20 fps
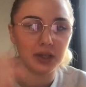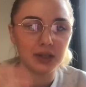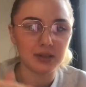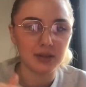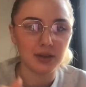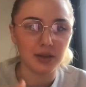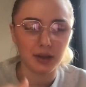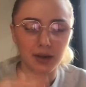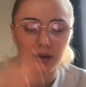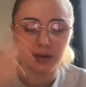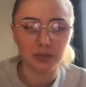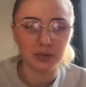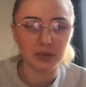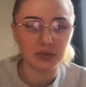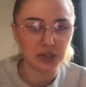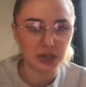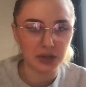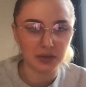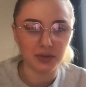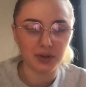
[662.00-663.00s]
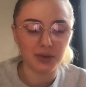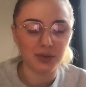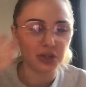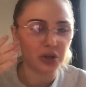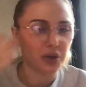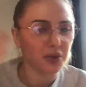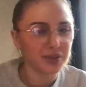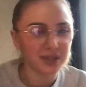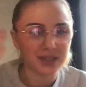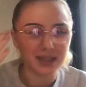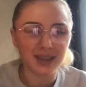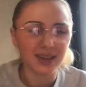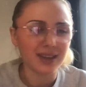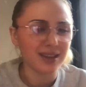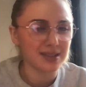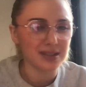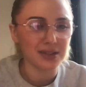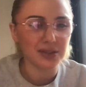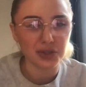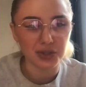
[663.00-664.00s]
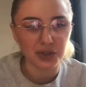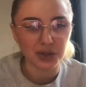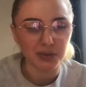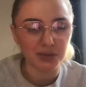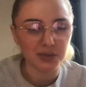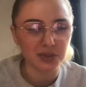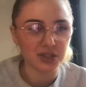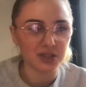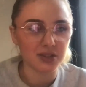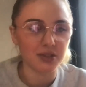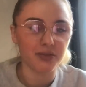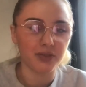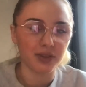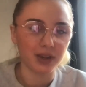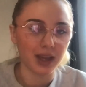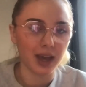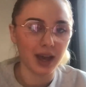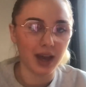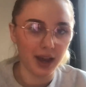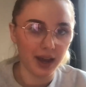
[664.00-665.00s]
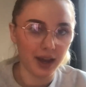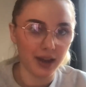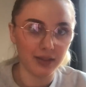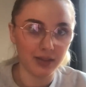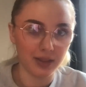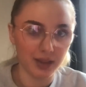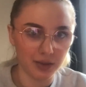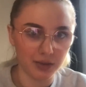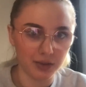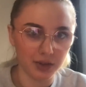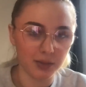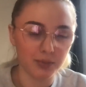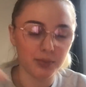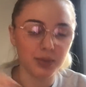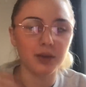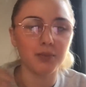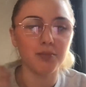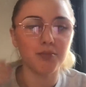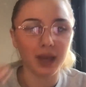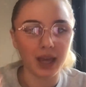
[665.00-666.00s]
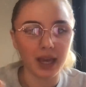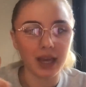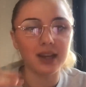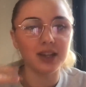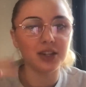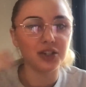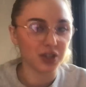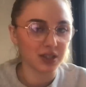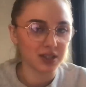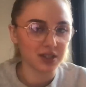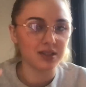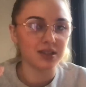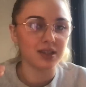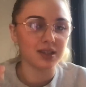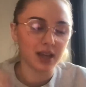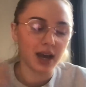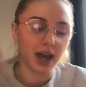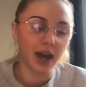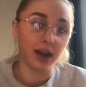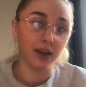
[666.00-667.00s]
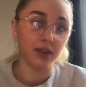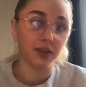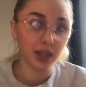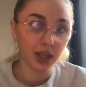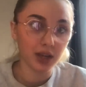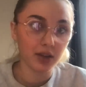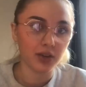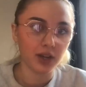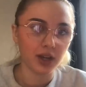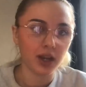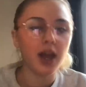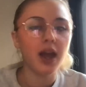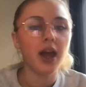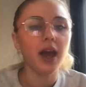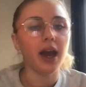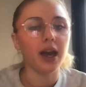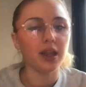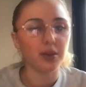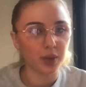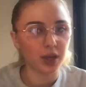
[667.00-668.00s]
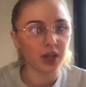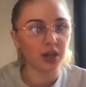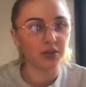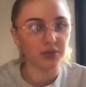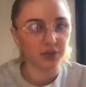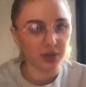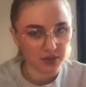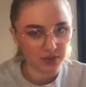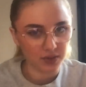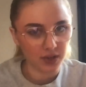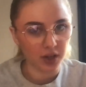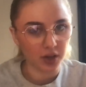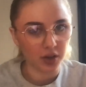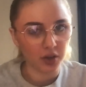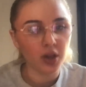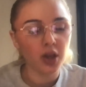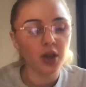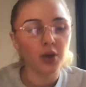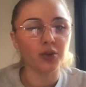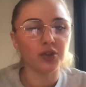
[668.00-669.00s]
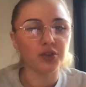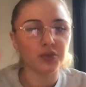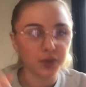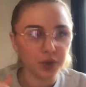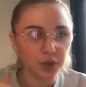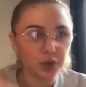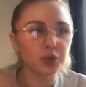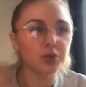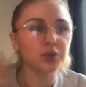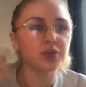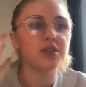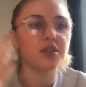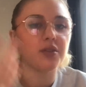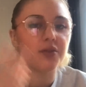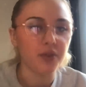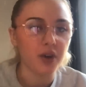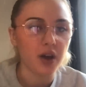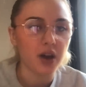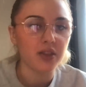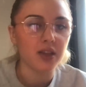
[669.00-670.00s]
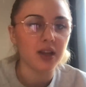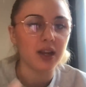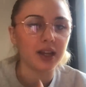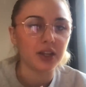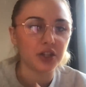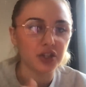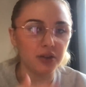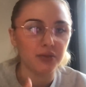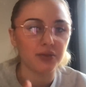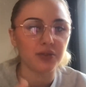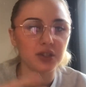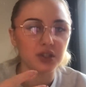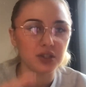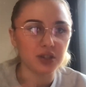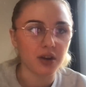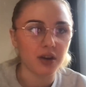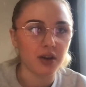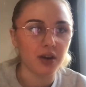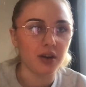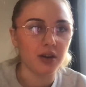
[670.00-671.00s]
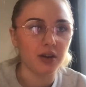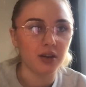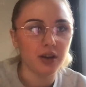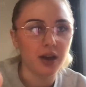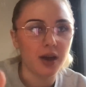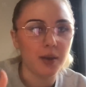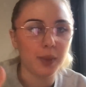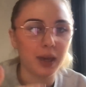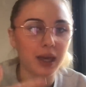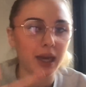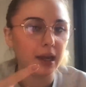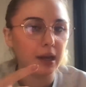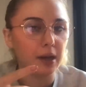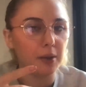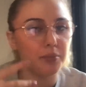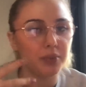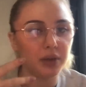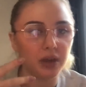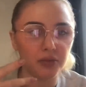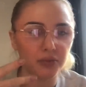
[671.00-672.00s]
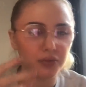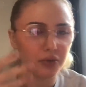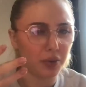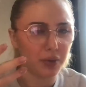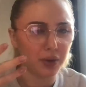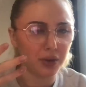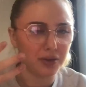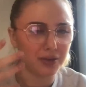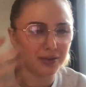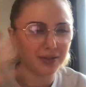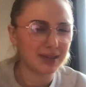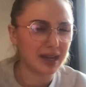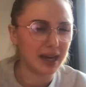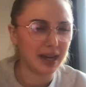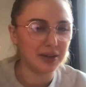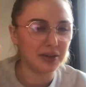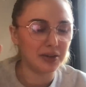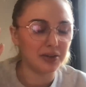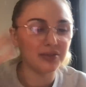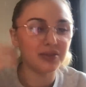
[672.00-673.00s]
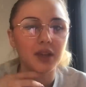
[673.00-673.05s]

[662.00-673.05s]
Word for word: is hooking up with Jeffree, which obviously isn't true. It's just a funny haha theory. But Mikayla addresses this haha theory at the beginning of this video, which fuels the further like Jeffree Star and Mikayla beef going on, kind of.